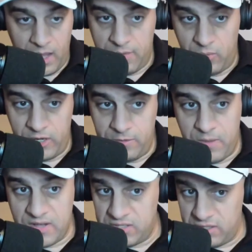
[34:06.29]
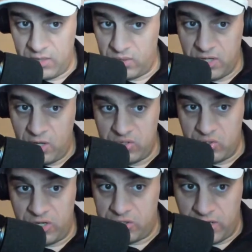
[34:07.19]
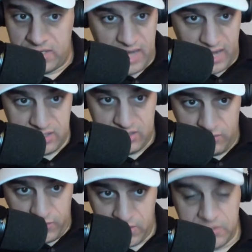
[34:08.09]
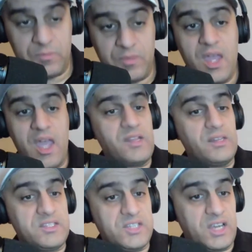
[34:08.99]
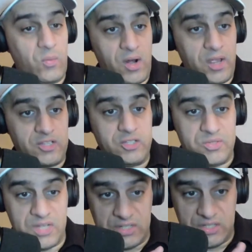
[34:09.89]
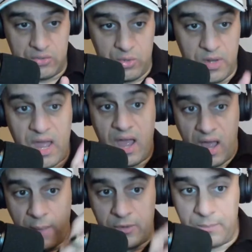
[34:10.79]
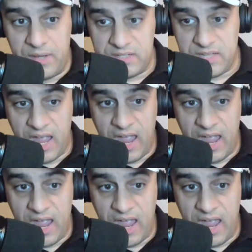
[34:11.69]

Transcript: I mean, Riddick Bowe basically was resorting to dirty tactics in the first, and then the second round, Lennox Lewis says, "Screw it, I'm going to beat his